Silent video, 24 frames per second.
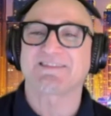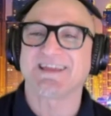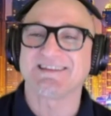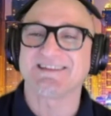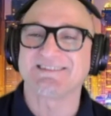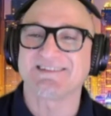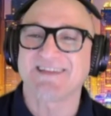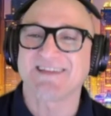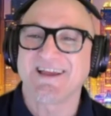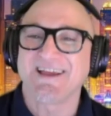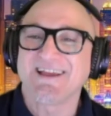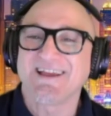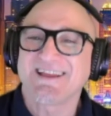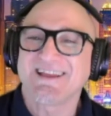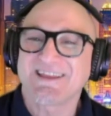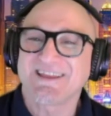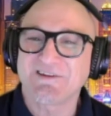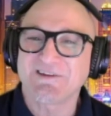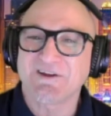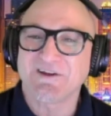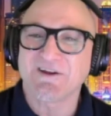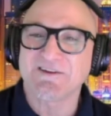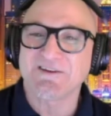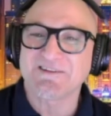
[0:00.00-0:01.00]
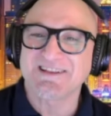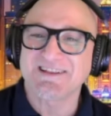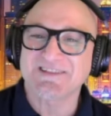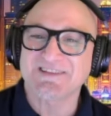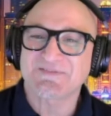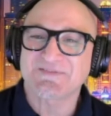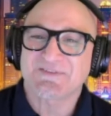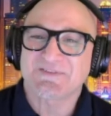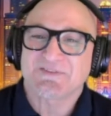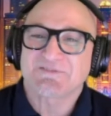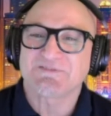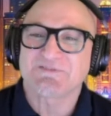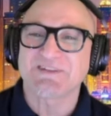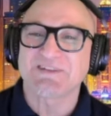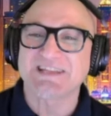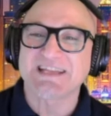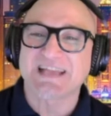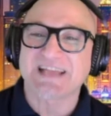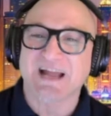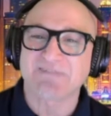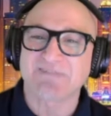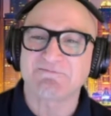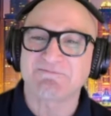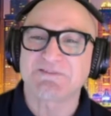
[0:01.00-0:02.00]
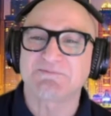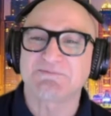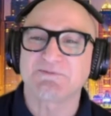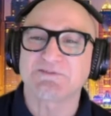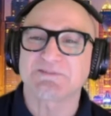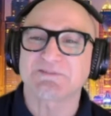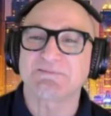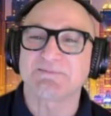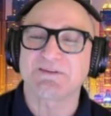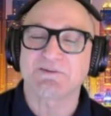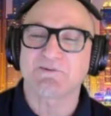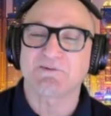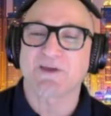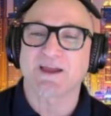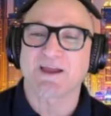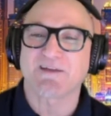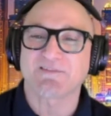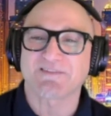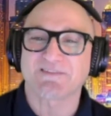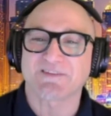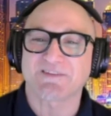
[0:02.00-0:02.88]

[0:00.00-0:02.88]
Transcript: and you just feel really comfortable to be around.